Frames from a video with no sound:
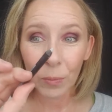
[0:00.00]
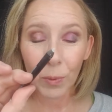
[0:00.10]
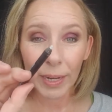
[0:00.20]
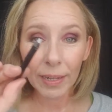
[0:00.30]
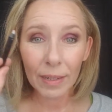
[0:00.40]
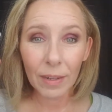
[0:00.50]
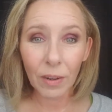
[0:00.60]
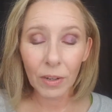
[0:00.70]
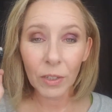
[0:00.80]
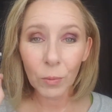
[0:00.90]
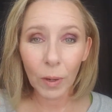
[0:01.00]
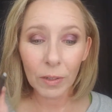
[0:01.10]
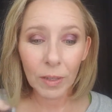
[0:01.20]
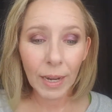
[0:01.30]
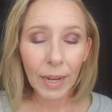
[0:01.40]
White on your
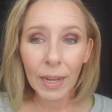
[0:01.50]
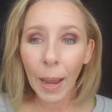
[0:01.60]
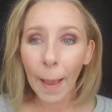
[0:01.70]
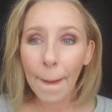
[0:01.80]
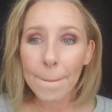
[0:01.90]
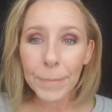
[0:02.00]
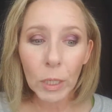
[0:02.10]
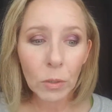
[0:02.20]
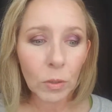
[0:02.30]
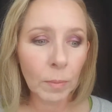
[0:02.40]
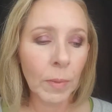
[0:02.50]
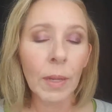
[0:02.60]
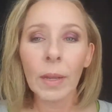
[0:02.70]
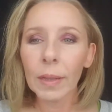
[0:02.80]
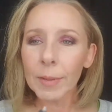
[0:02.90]
waterline, boom.
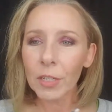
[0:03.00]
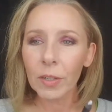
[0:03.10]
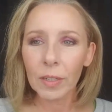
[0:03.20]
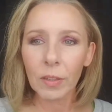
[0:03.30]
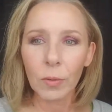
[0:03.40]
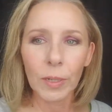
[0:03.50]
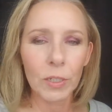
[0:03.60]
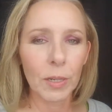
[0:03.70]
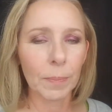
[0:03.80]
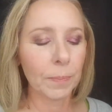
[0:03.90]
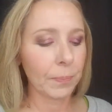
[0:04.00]
Let me show you another quick tip.